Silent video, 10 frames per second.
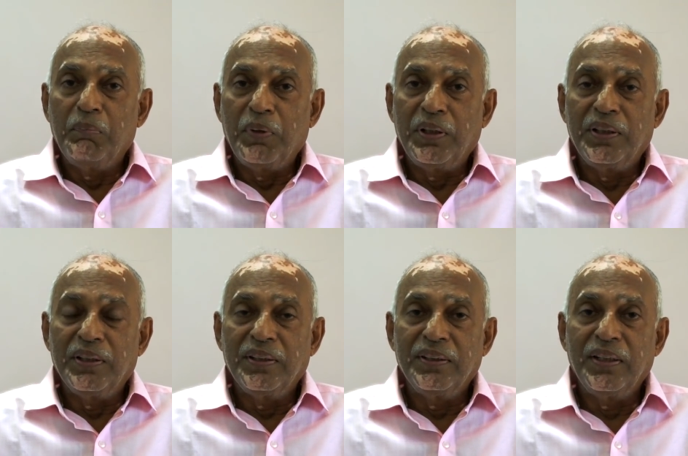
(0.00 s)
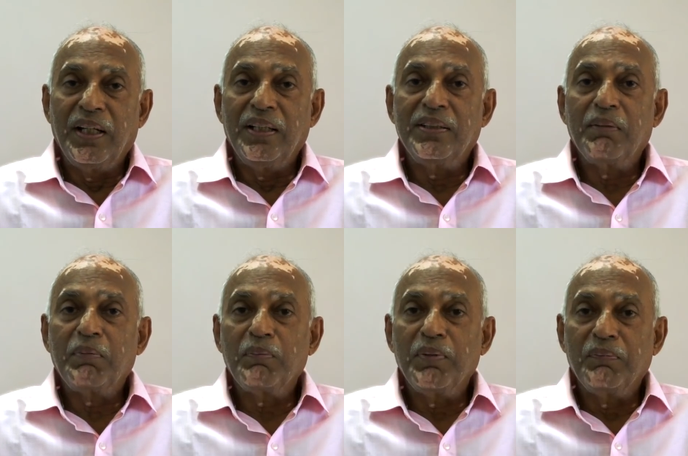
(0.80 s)
But there is a
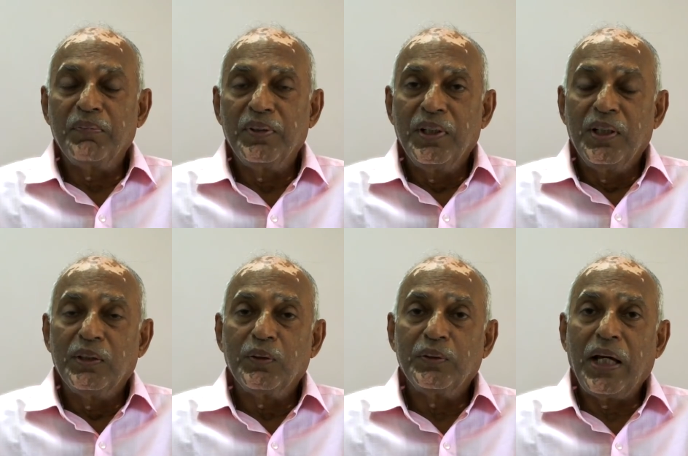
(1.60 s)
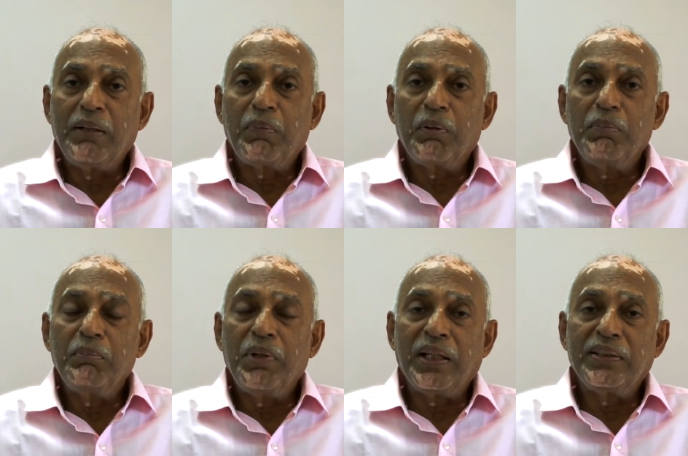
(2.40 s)
problem. So that
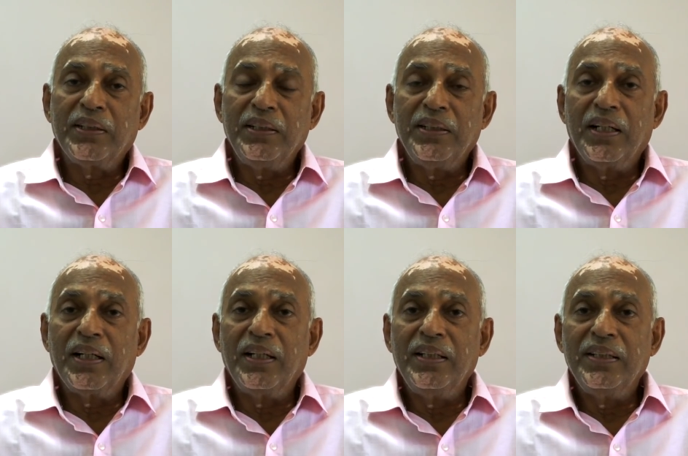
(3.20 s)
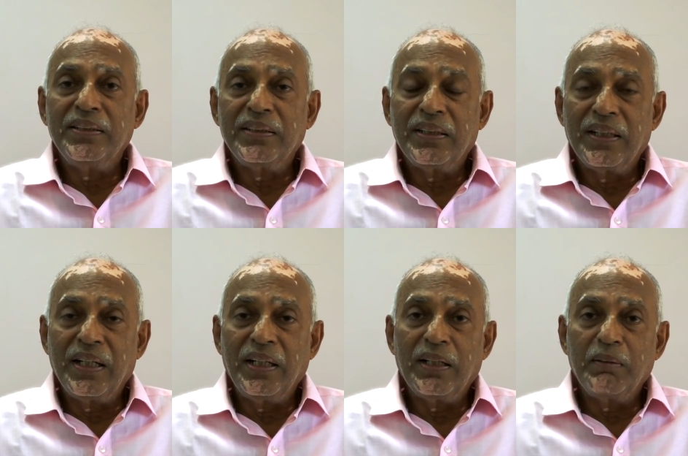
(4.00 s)
problem actually generally is
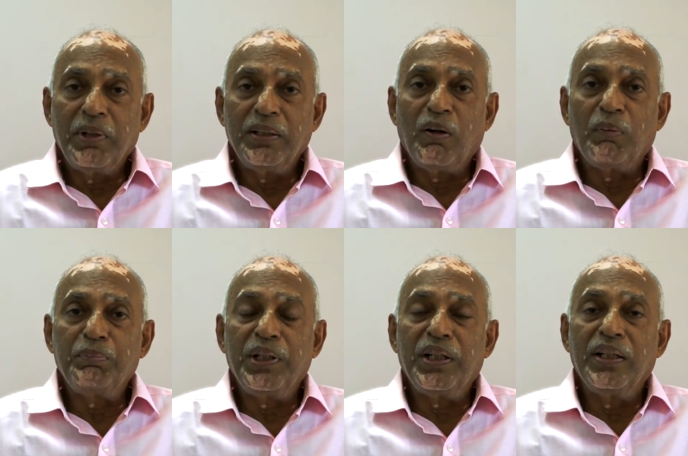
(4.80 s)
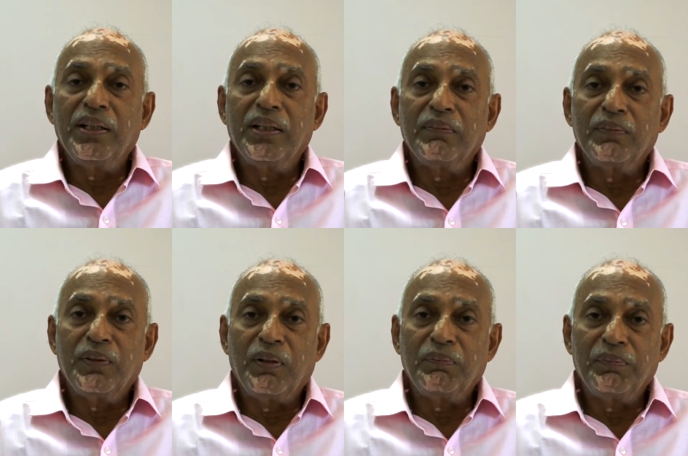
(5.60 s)
created by the optical nerve
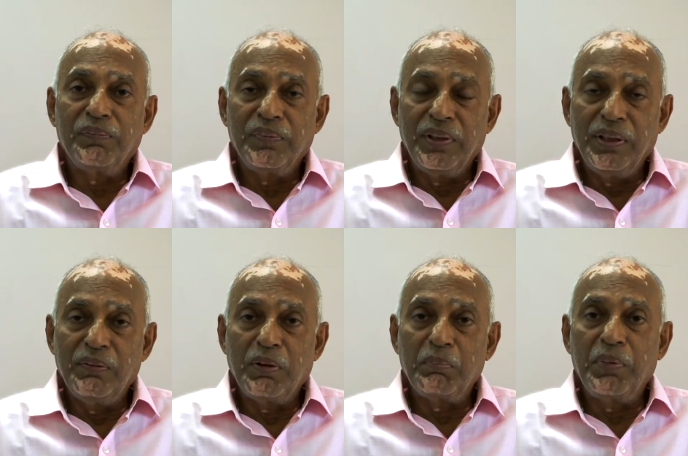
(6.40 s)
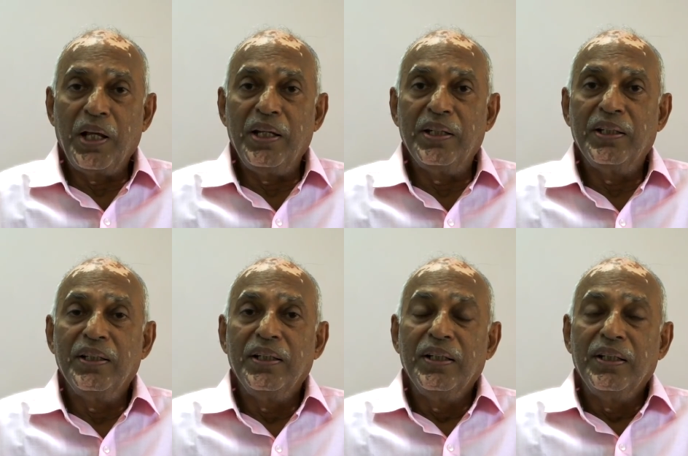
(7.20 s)
in your brain.
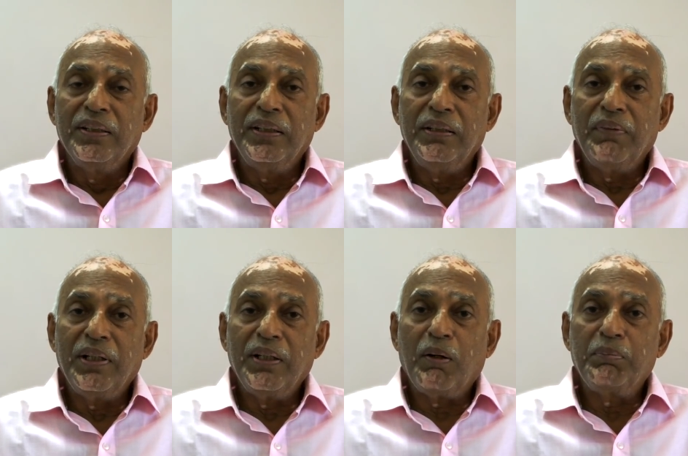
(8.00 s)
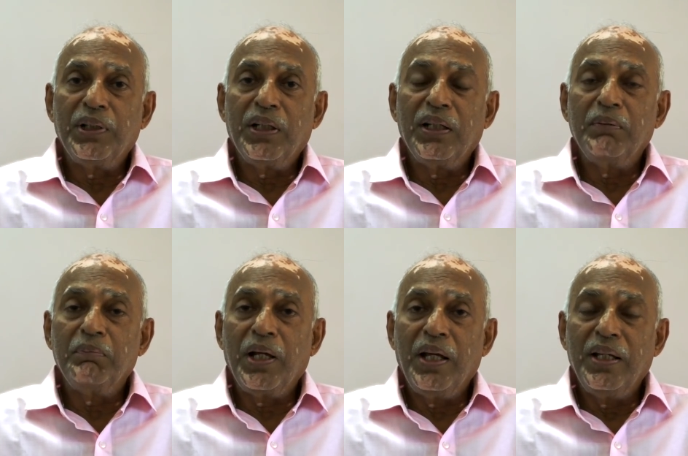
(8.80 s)
See, when the optical